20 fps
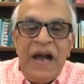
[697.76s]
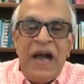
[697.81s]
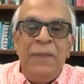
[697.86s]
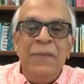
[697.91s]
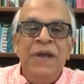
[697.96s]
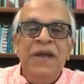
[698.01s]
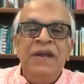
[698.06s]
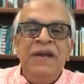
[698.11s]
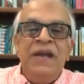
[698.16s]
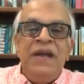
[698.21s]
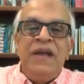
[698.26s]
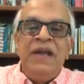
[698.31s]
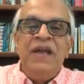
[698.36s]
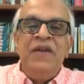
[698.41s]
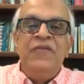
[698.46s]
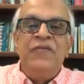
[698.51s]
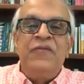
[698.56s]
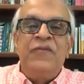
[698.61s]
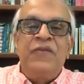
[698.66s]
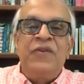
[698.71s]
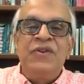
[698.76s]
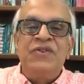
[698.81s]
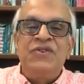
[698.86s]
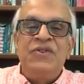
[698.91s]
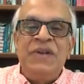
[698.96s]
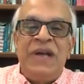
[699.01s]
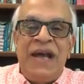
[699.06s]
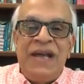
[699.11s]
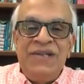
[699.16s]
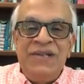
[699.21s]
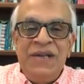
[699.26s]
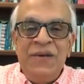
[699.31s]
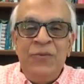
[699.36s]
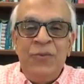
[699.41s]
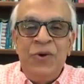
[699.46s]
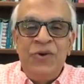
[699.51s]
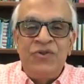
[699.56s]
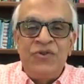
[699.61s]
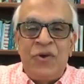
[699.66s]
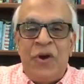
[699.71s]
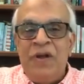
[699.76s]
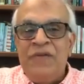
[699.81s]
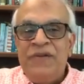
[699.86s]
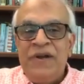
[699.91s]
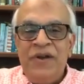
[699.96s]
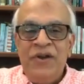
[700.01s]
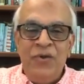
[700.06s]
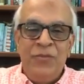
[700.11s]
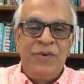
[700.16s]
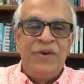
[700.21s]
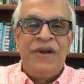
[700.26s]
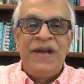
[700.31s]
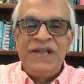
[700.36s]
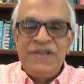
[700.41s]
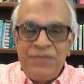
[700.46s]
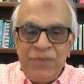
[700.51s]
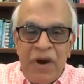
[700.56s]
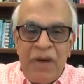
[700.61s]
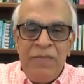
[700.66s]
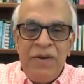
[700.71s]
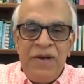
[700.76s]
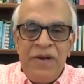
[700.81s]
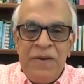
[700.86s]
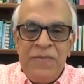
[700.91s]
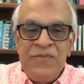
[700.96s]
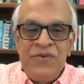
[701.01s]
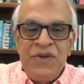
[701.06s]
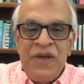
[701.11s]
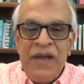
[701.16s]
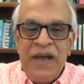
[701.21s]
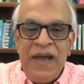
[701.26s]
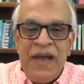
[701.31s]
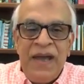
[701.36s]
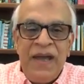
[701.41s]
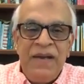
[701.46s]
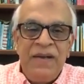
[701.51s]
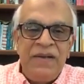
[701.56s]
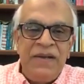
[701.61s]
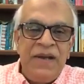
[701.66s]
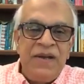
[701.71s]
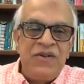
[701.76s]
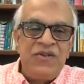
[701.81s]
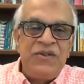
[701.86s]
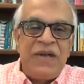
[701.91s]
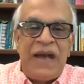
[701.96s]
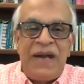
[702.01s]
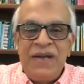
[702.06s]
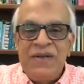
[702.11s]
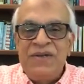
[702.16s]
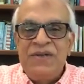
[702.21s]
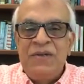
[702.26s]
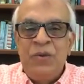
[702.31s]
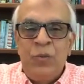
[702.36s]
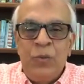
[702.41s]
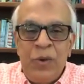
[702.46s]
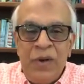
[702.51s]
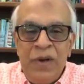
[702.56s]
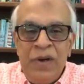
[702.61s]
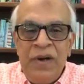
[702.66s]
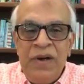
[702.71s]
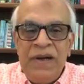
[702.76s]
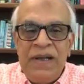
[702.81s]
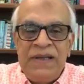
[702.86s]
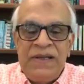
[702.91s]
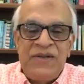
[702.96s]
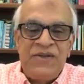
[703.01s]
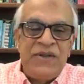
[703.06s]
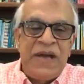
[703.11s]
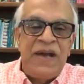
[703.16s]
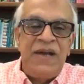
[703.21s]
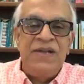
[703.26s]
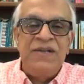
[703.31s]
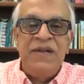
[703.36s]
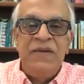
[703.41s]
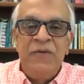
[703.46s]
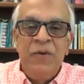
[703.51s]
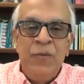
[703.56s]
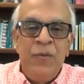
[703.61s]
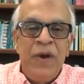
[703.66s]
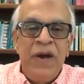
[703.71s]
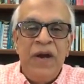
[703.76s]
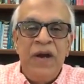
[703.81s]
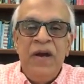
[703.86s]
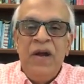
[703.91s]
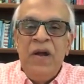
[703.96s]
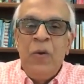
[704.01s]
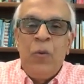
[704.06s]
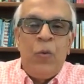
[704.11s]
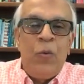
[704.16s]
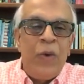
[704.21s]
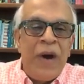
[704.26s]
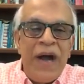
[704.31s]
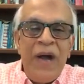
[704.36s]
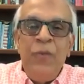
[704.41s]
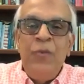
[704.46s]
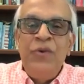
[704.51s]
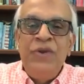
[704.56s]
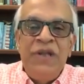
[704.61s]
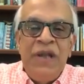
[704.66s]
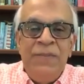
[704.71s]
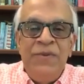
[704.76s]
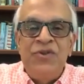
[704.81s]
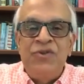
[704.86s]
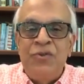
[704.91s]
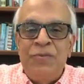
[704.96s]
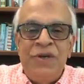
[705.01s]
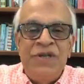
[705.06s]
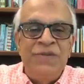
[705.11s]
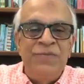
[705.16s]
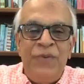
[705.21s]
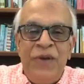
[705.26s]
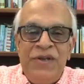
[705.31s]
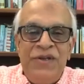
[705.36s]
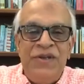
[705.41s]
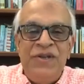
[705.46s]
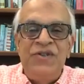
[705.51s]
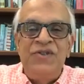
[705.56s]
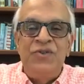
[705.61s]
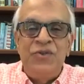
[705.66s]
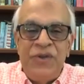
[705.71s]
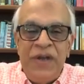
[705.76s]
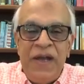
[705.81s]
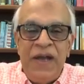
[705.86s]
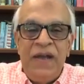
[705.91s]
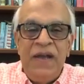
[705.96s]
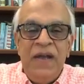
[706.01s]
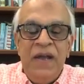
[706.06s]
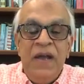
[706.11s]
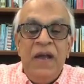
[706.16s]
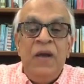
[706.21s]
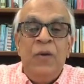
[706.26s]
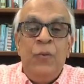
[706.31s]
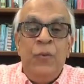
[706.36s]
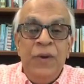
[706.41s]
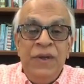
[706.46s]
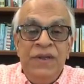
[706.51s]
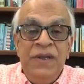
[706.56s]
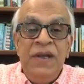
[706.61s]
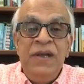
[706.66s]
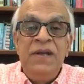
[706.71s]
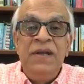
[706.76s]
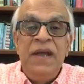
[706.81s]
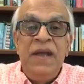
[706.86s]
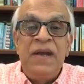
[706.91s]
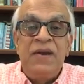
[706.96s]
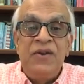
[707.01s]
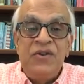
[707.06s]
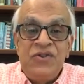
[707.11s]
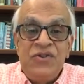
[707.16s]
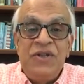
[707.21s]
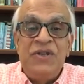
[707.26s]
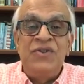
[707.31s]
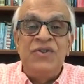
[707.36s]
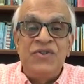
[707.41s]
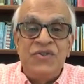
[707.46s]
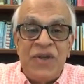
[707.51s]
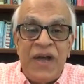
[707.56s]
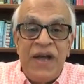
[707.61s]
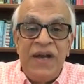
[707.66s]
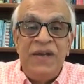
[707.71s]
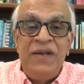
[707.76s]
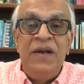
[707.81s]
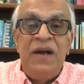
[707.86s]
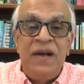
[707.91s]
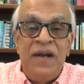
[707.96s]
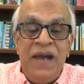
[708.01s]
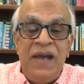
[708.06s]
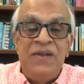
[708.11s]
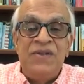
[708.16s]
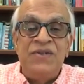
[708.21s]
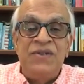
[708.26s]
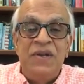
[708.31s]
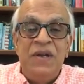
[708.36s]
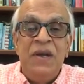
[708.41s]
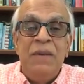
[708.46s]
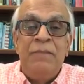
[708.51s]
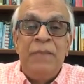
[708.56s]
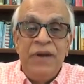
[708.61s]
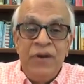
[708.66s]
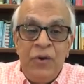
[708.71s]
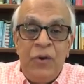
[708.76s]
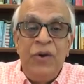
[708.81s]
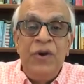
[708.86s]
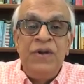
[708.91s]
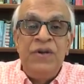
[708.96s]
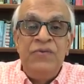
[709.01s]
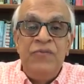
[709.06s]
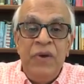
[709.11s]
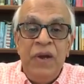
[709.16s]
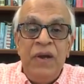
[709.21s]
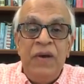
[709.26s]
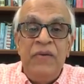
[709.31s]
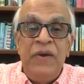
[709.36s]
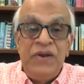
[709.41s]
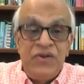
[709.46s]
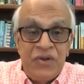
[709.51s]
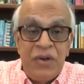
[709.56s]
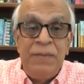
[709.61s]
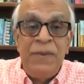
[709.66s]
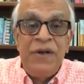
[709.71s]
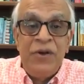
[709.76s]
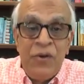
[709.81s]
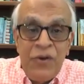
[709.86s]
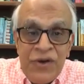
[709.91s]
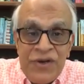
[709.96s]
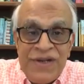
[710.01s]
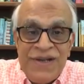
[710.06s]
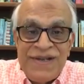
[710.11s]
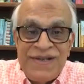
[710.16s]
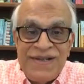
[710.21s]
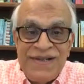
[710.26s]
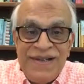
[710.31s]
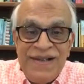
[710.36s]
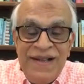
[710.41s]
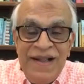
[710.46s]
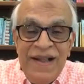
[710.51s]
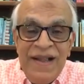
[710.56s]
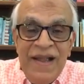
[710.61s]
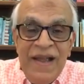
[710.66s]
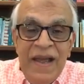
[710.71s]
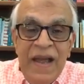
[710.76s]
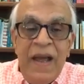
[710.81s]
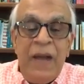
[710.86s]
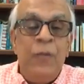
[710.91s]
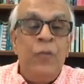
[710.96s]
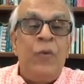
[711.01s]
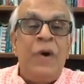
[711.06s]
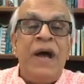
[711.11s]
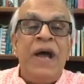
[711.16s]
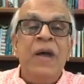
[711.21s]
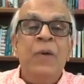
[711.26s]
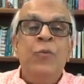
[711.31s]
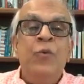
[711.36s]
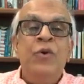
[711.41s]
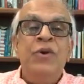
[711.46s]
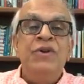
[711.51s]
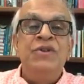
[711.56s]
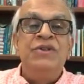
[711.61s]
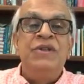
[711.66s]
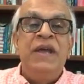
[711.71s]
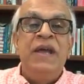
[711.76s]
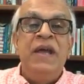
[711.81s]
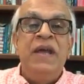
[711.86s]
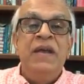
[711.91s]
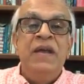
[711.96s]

I mean, if Christianizing would solve their human rights problems and their status in the world and their status everywhere, why would there be so much prejudice today within a Christian society against racial minorities? And why wouldn't